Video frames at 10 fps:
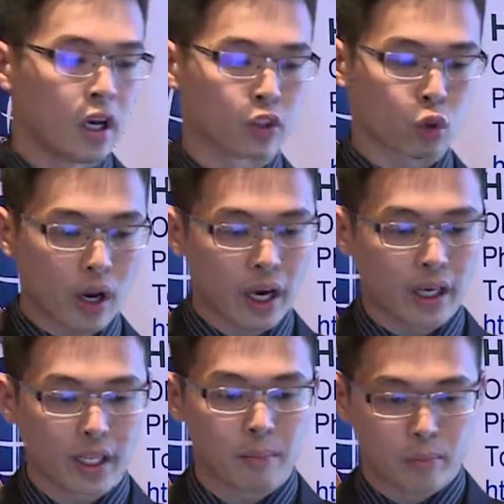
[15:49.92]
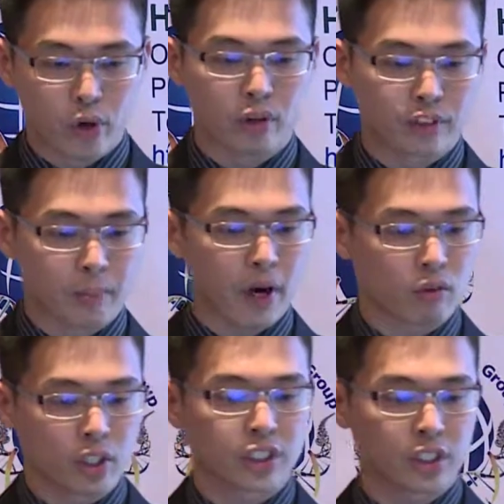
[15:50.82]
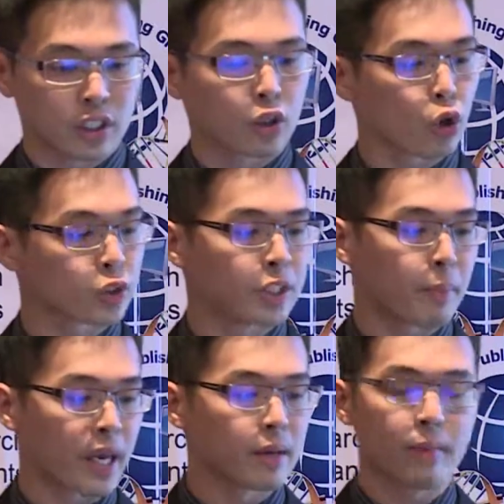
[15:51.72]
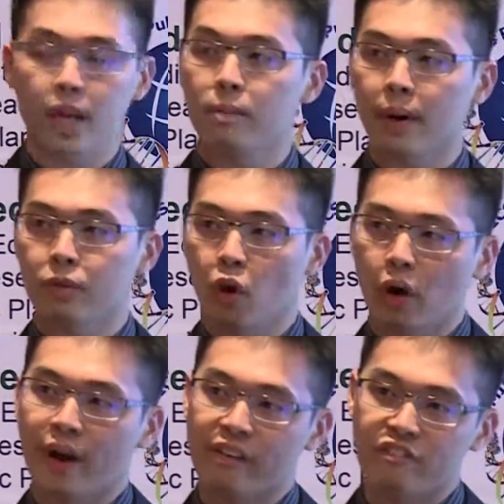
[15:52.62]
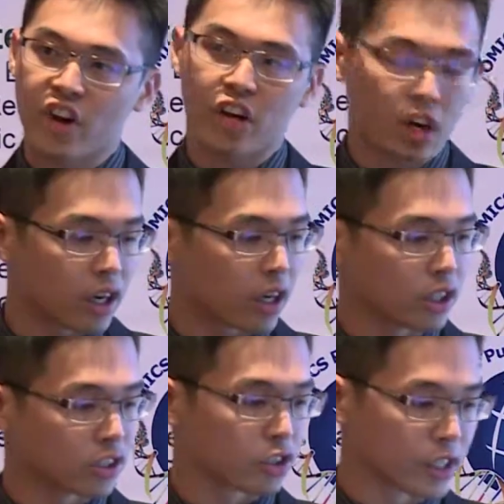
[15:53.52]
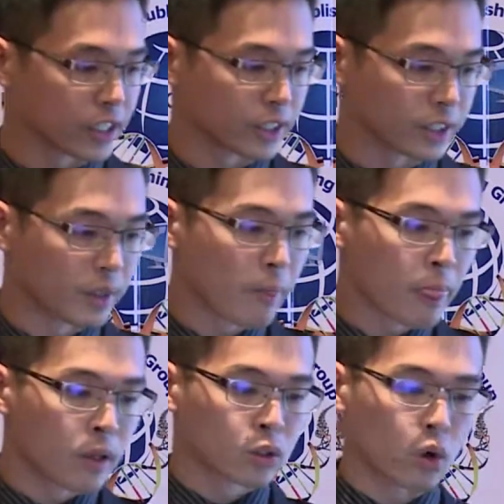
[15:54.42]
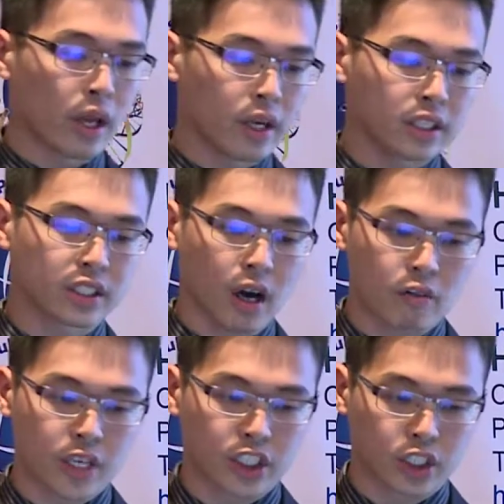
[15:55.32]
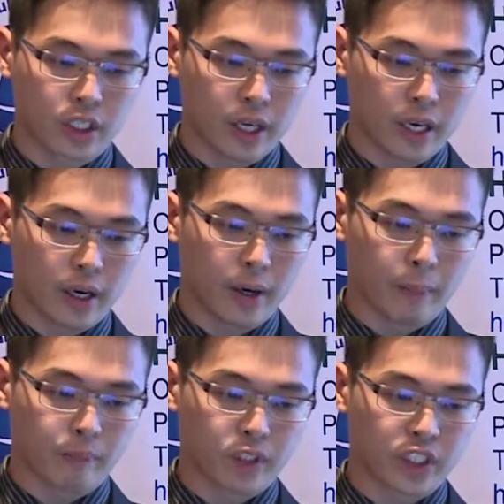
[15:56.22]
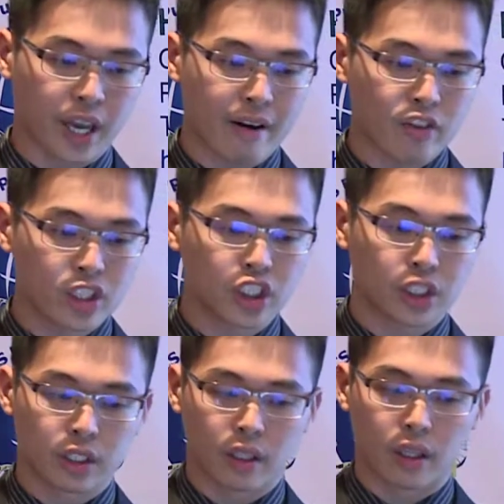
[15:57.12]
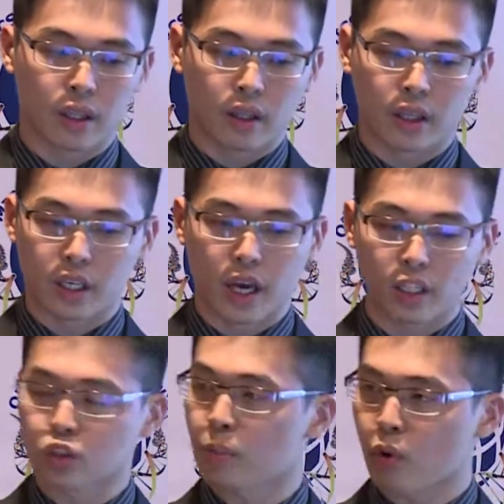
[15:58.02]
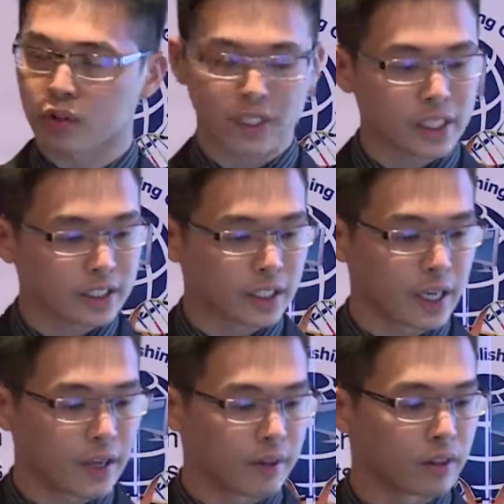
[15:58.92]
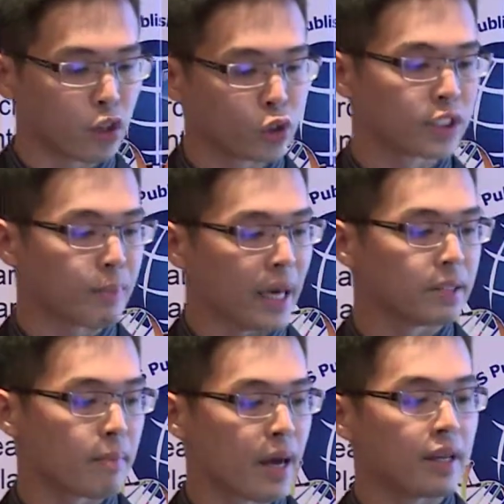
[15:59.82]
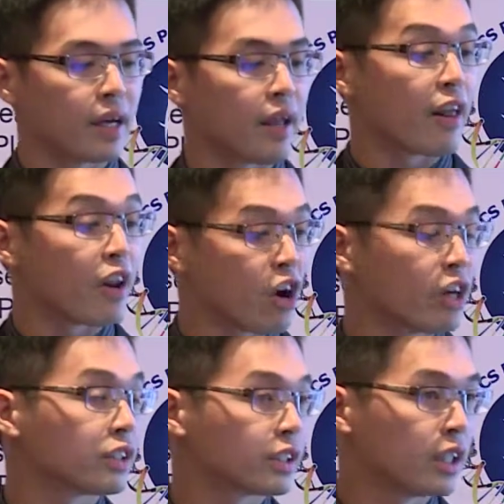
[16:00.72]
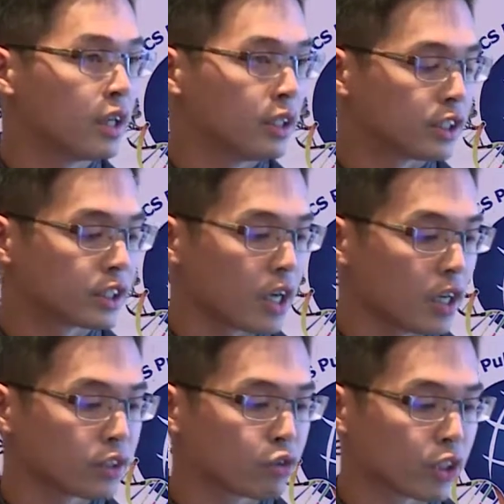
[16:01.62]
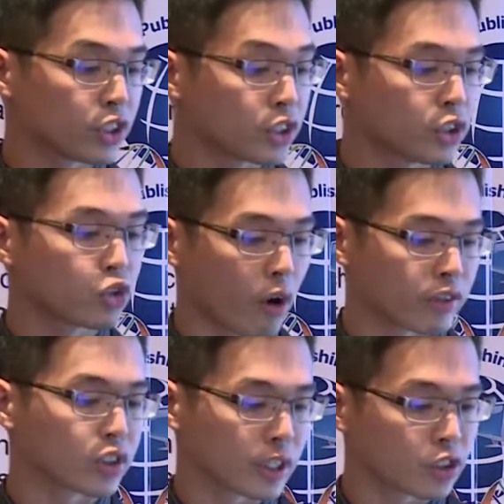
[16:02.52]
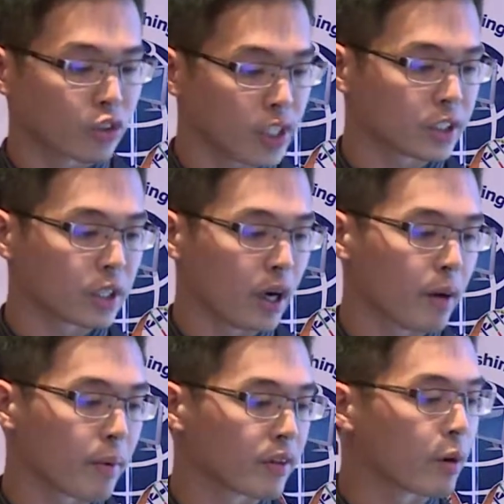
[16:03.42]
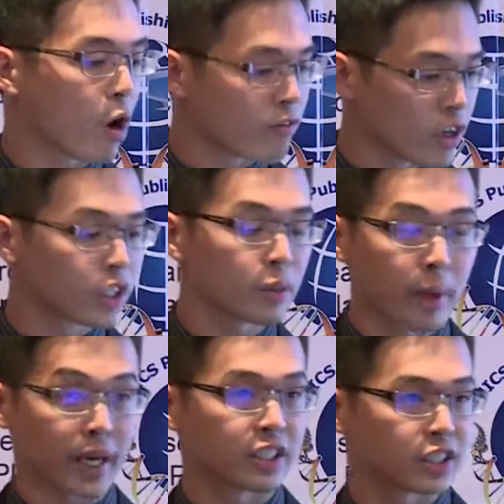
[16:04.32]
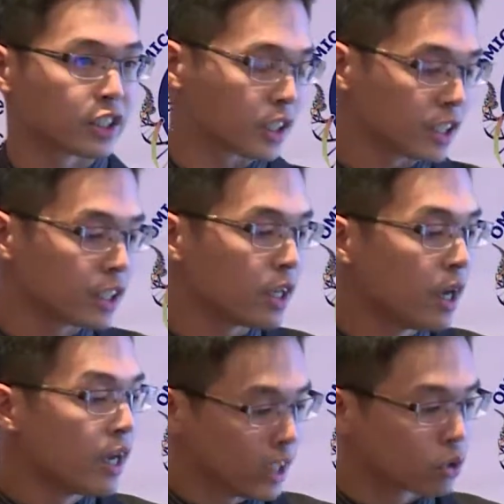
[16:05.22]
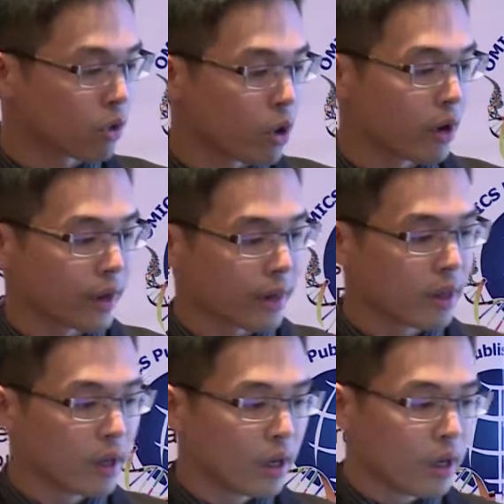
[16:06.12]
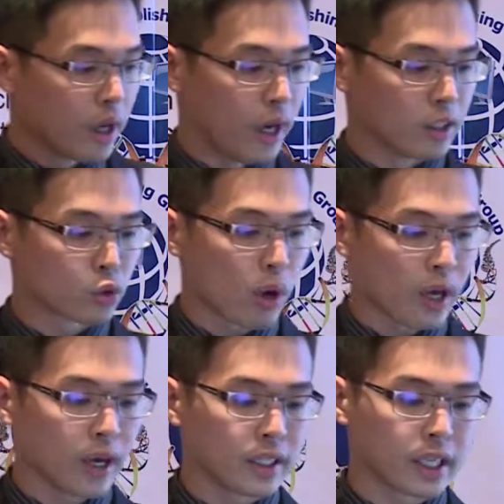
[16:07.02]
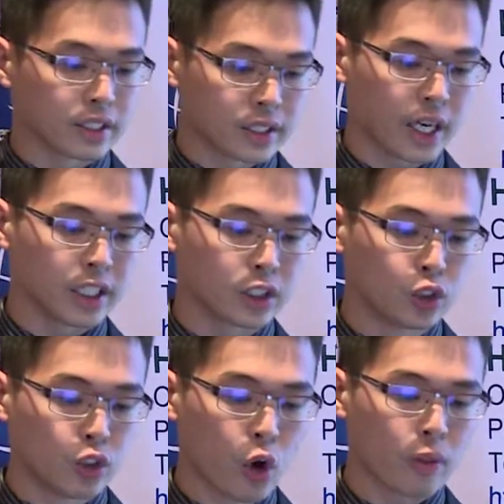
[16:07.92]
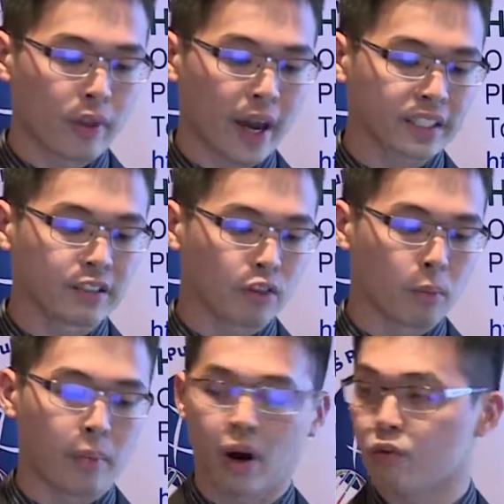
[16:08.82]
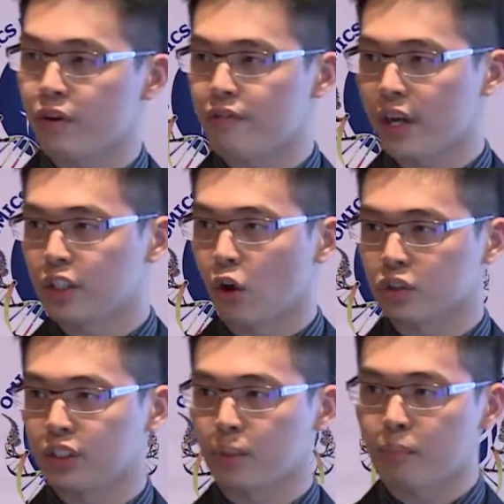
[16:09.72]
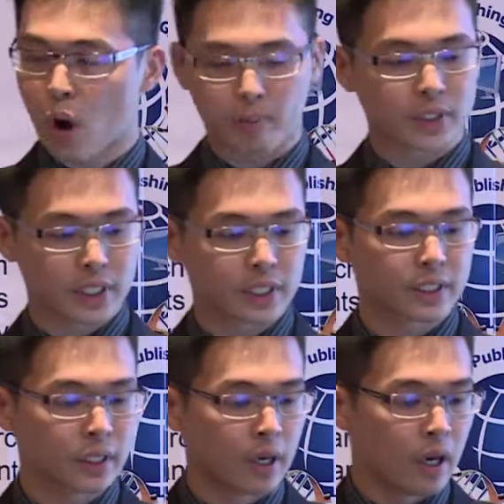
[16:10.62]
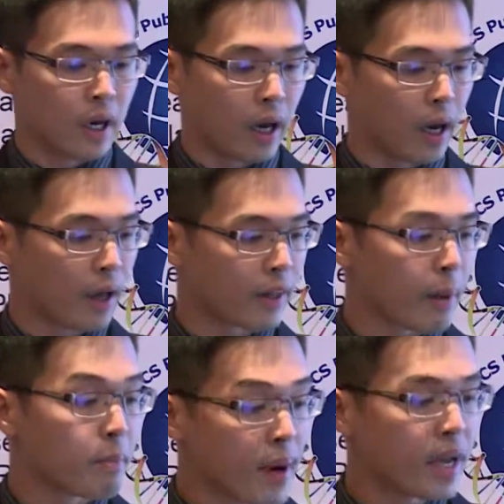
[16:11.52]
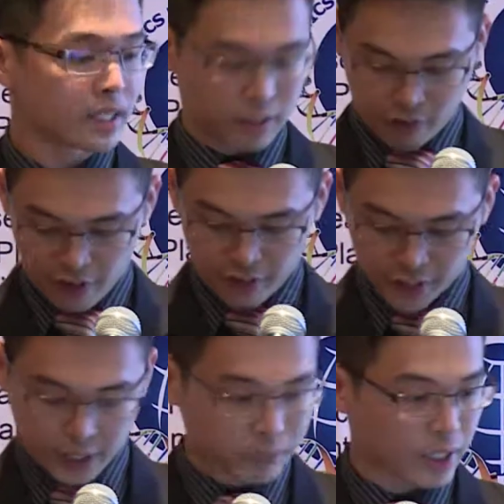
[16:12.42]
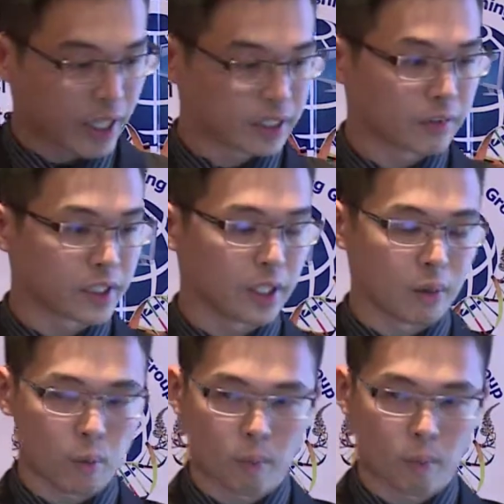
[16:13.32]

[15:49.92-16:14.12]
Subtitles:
Tualanghoney improved the migration in a dose-dependent manner, but not at a very high concentrations. Tualanghoney scavenged the hydrogen peroxide in dose-dependent manner enhanced the cell's resistance to oxidative stress. However, further mechanistic study is required. And Tualanghoney contains non-active compound with antioxidant properties that may actually favor stem cell activity.